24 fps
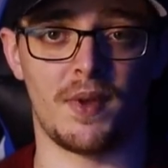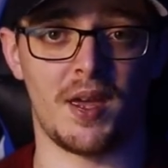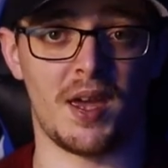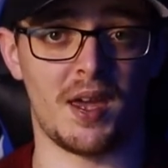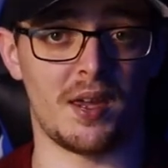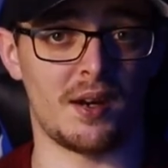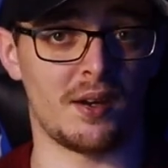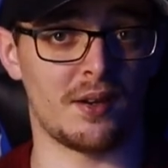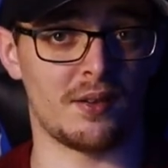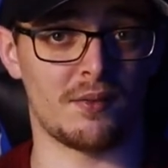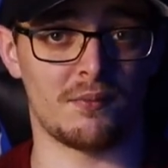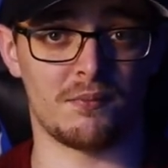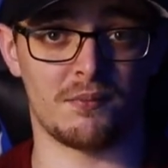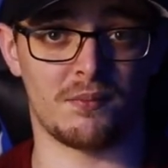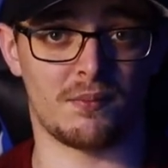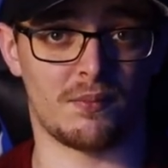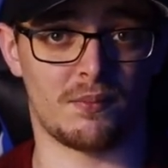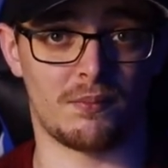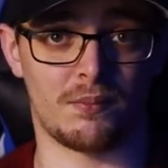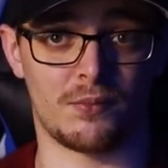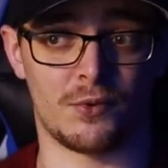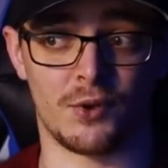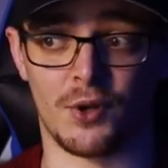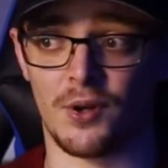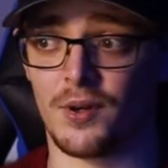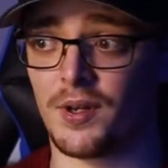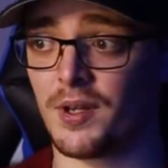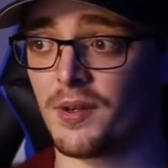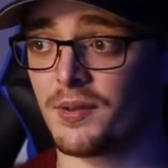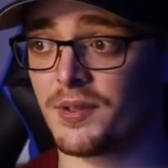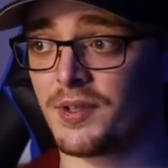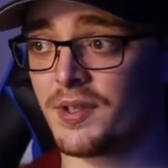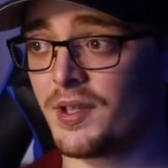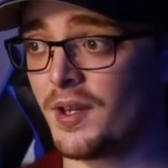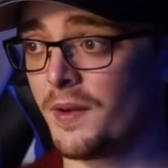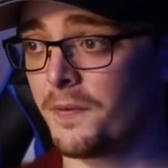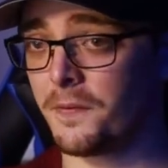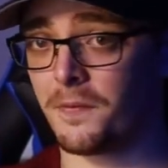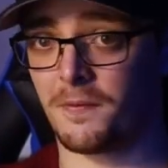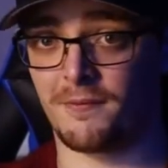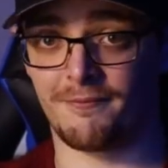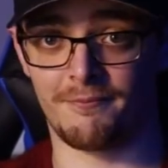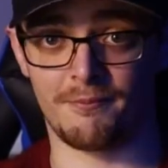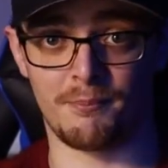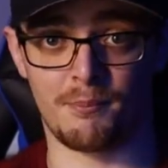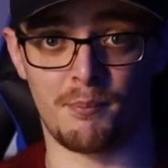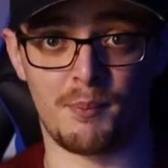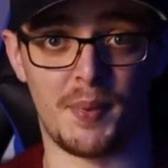and turn out stuff
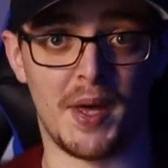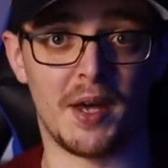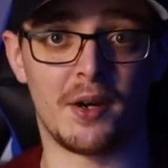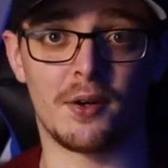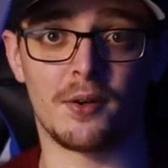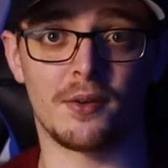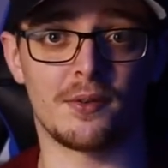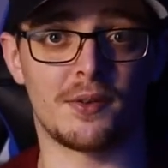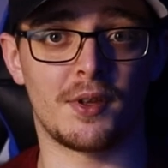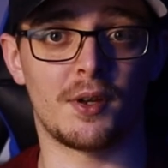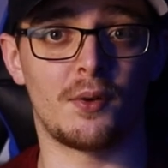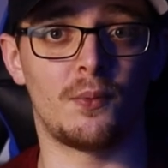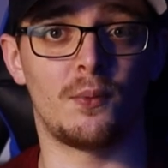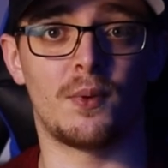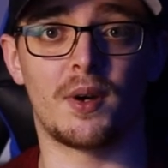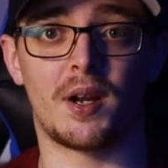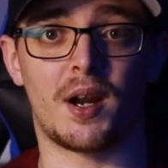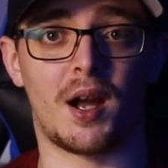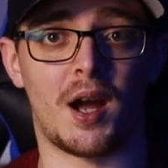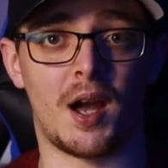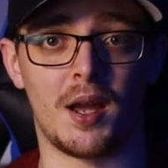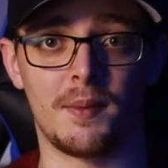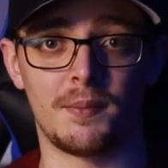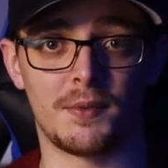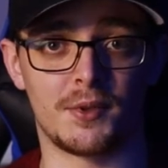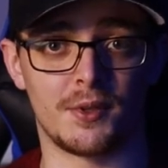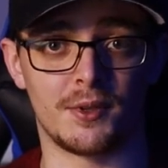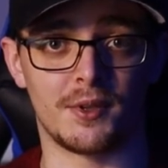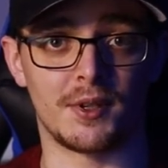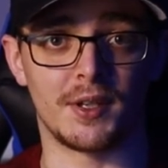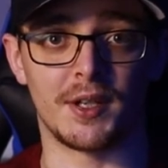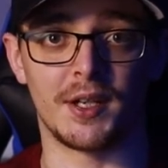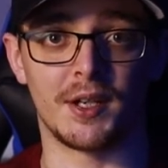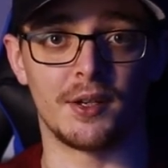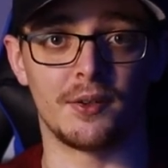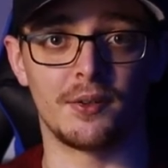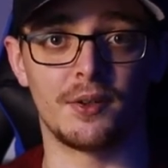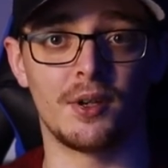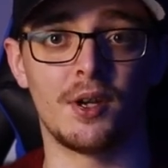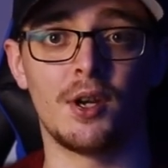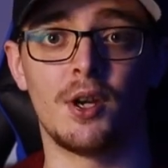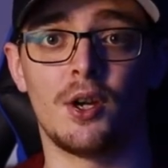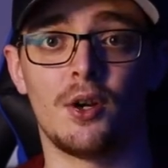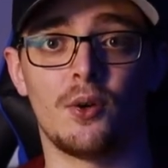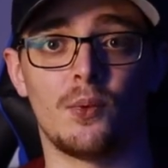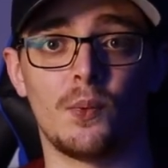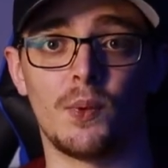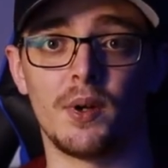better than what I'm turning out
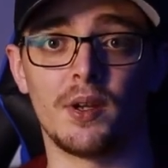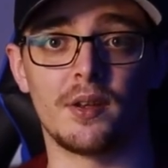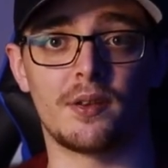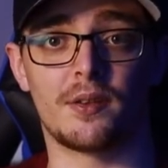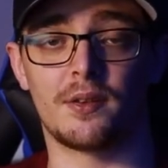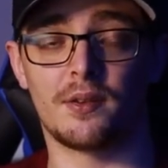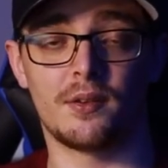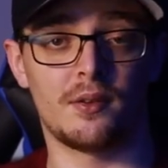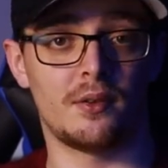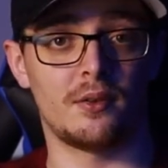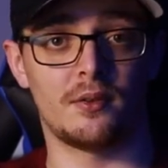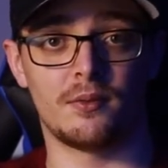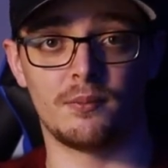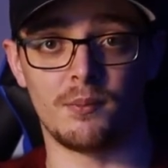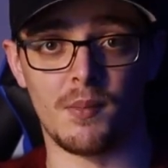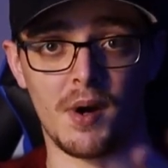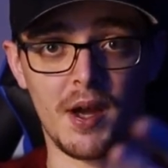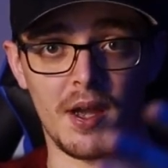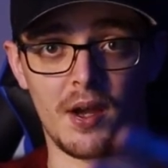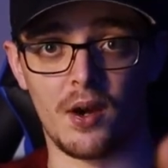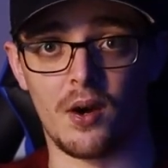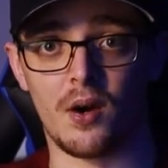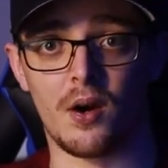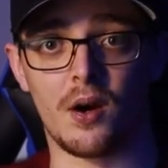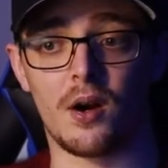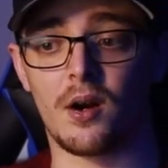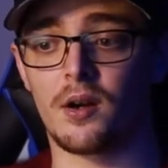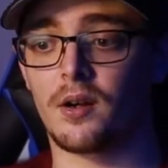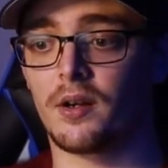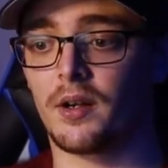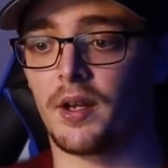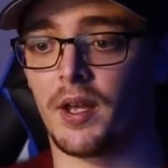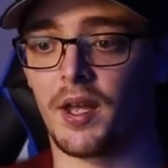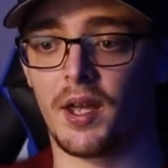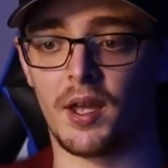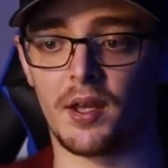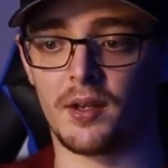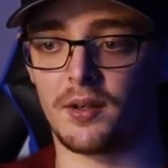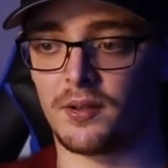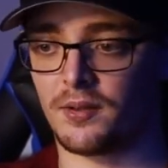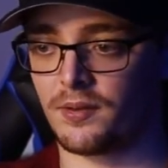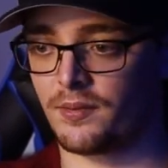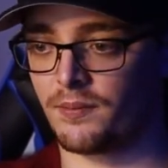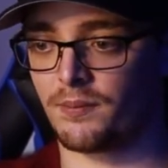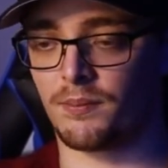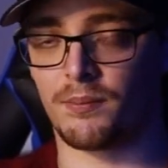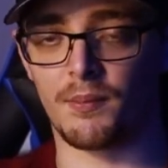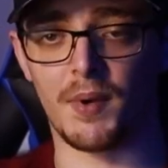with my R and
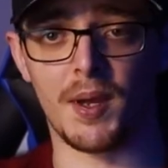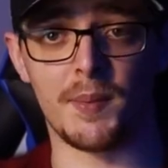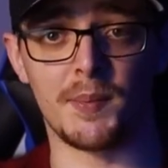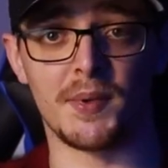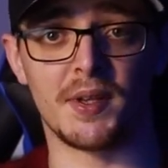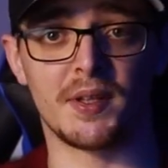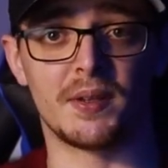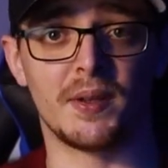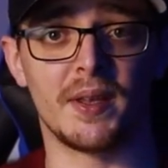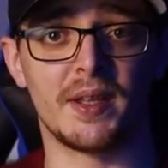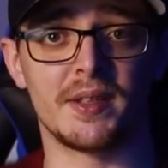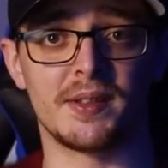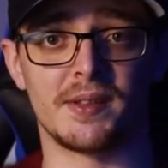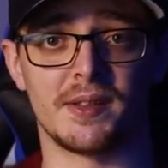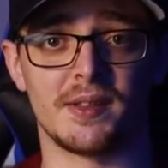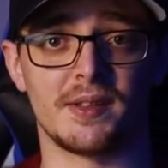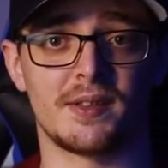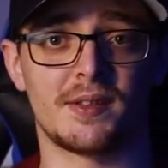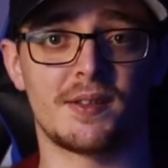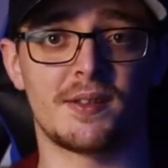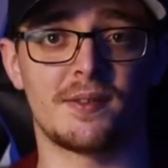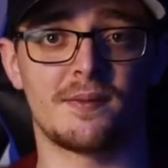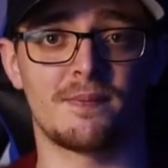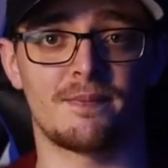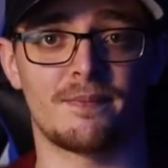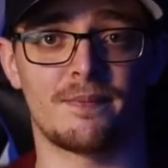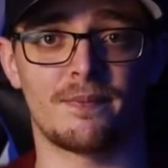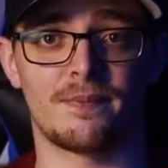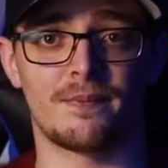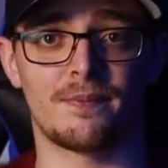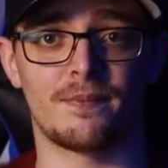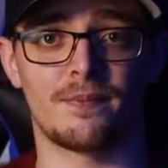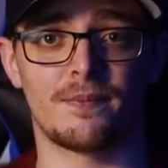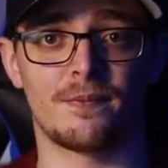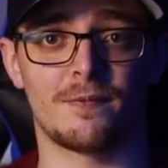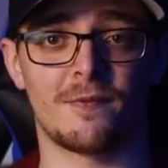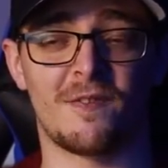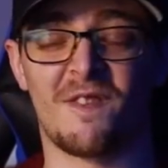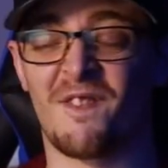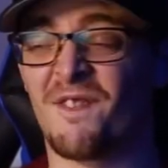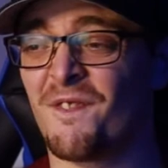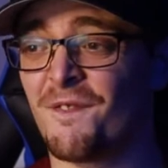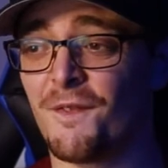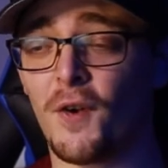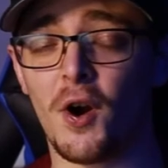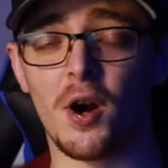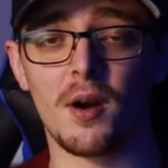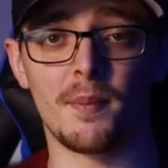my big lenses.
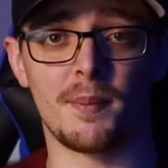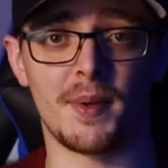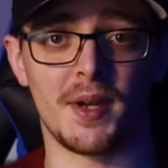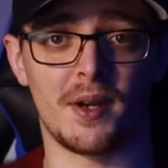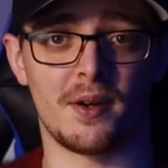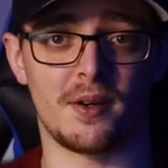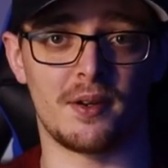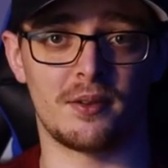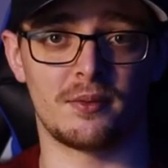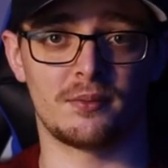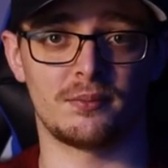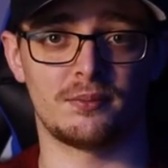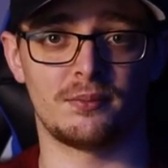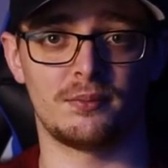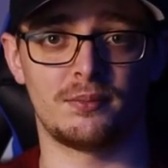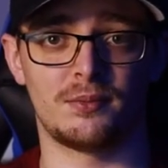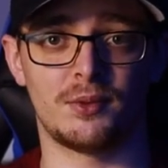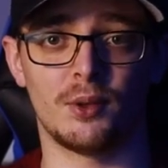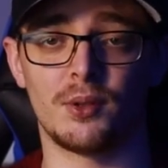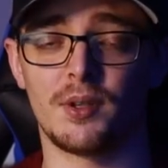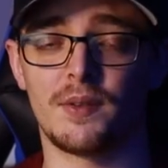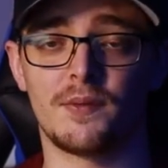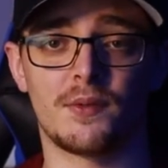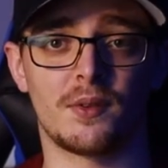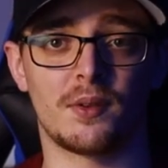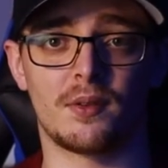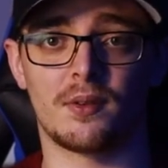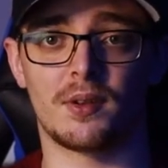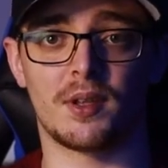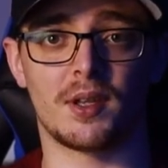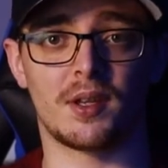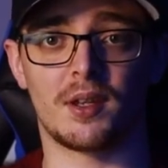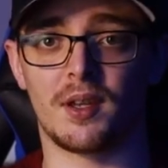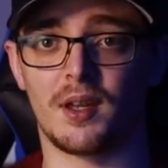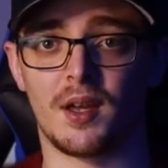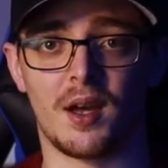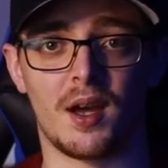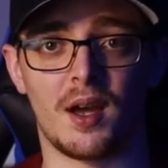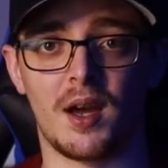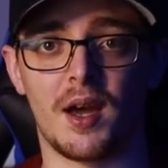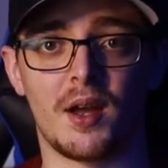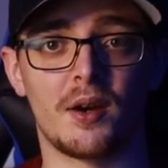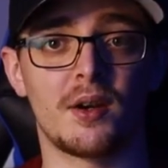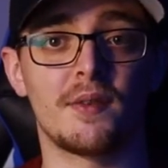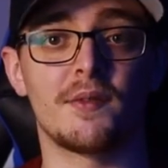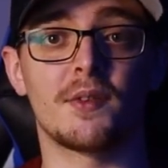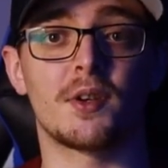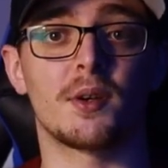Far better. I
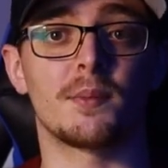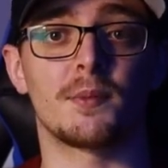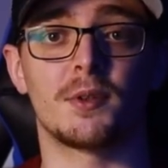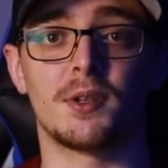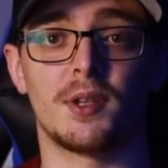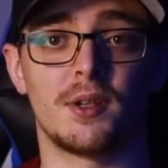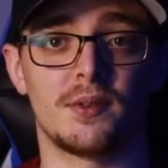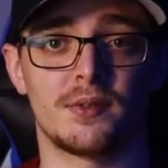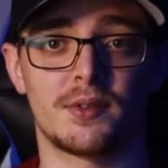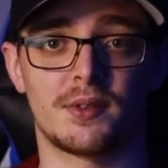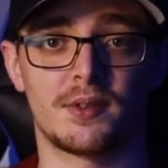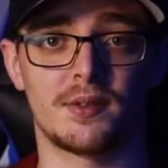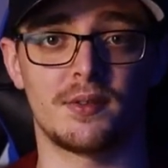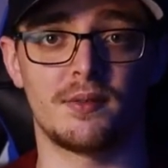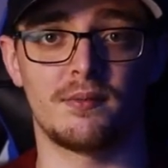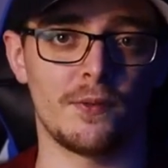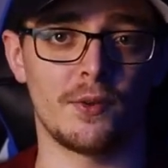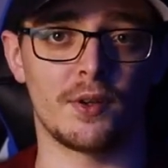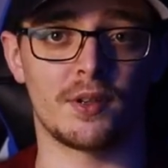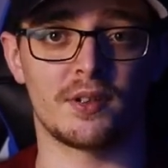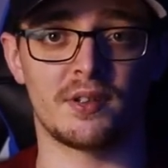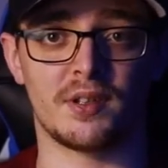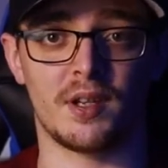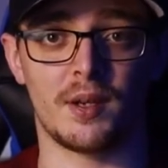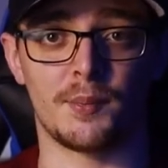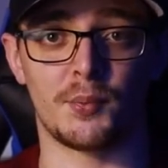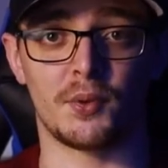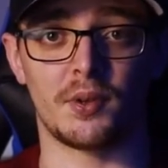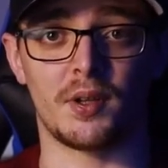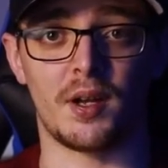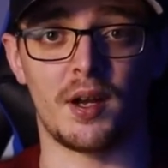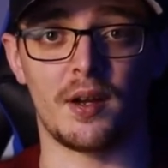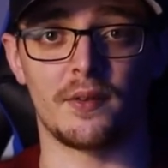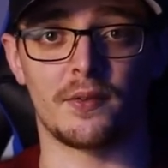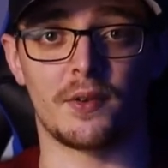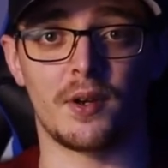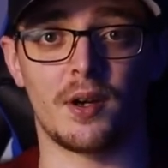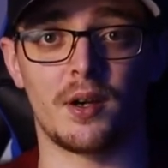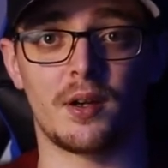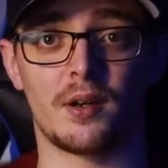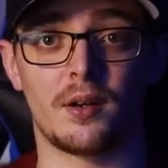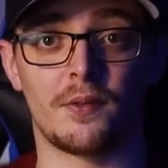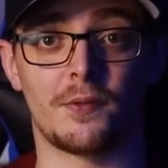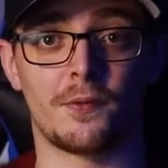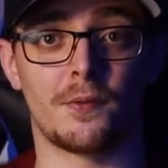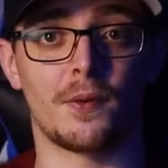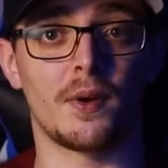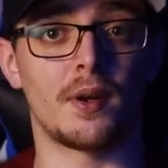don't even come close. For example, I've
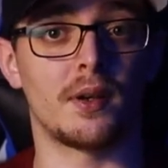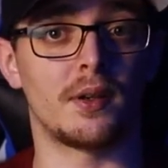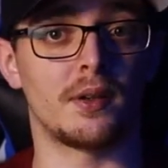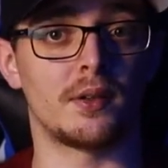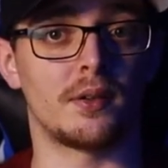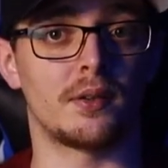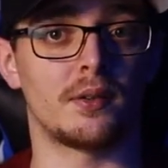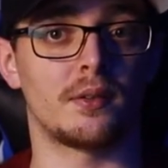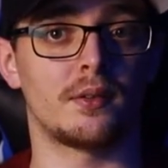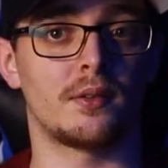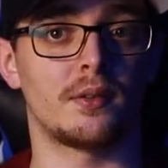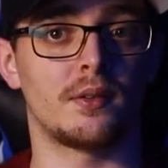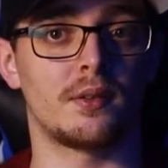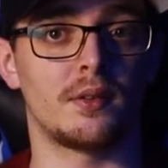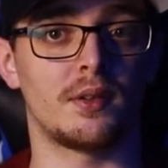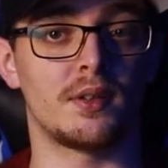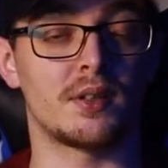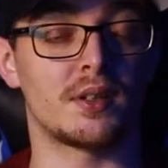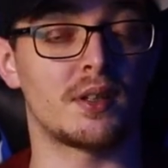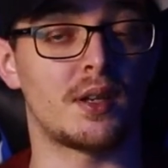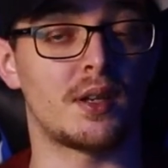got a friend, his